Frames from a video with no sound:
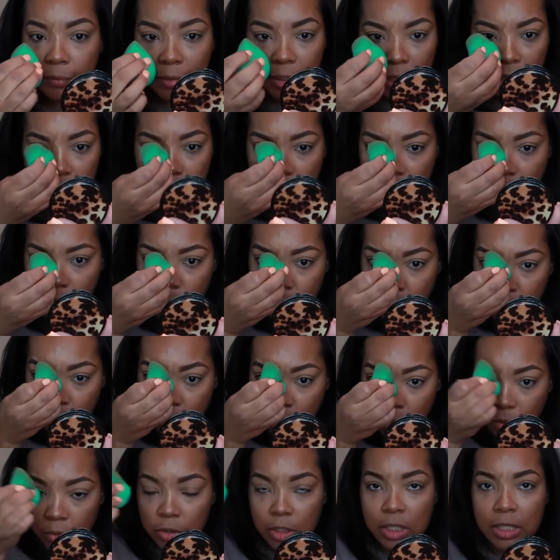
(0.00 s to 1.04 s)
And then I'm gonna
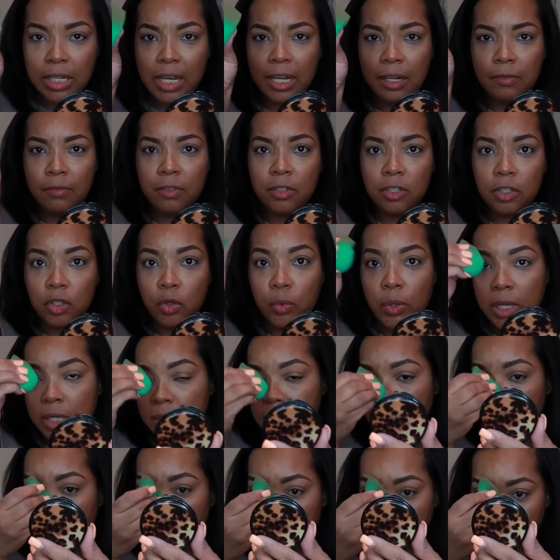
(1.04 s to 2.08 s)
go just kind of
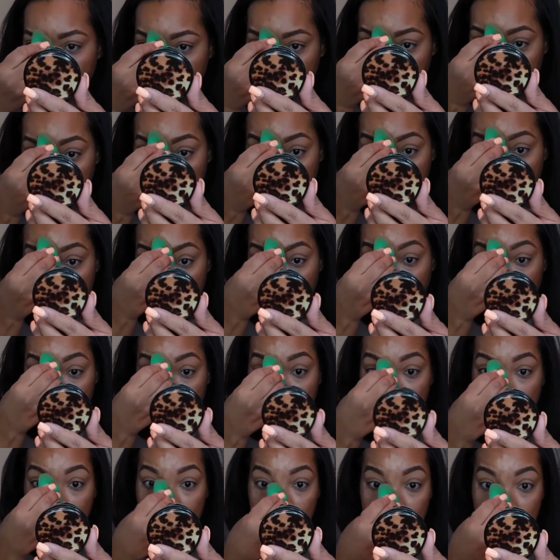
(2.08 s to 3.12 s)
squeezing the sponge, go
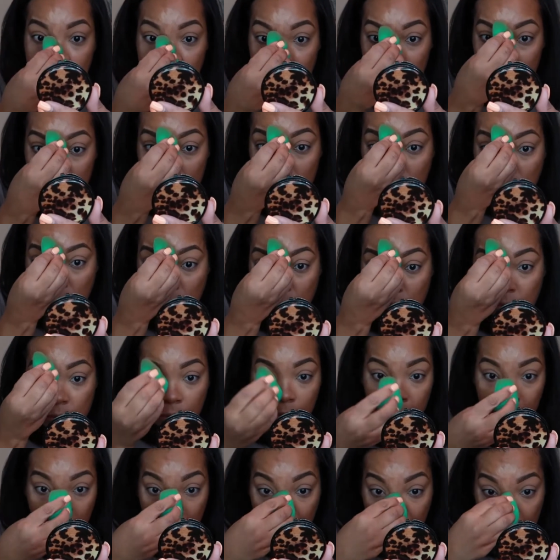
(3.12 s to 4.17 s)
down the middle.
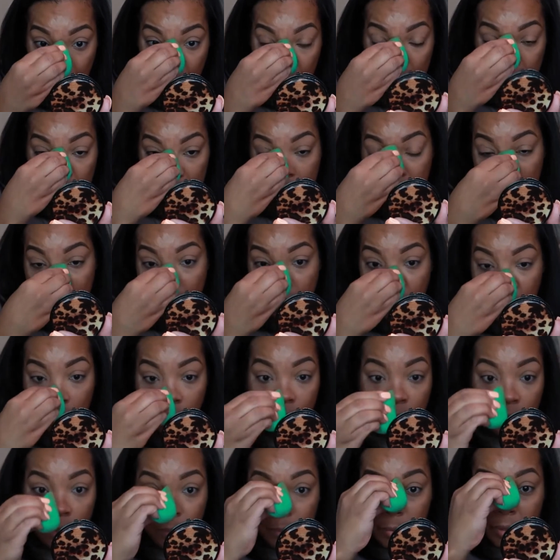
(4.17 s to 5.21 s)

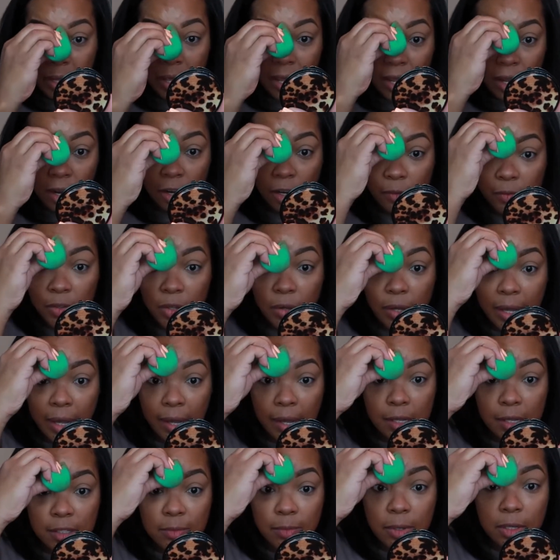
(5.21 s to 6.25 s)
But how have you
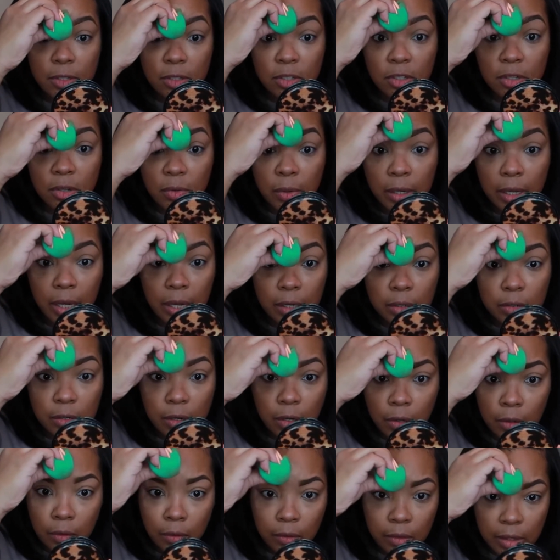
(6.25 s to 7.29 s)
guys been doing? I
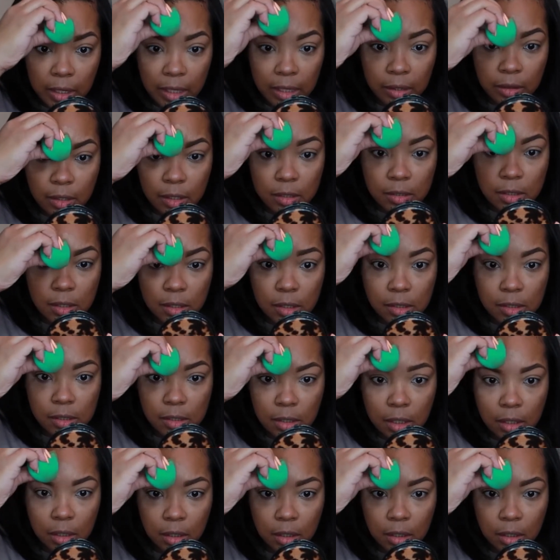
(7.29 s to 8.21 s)
know that this is,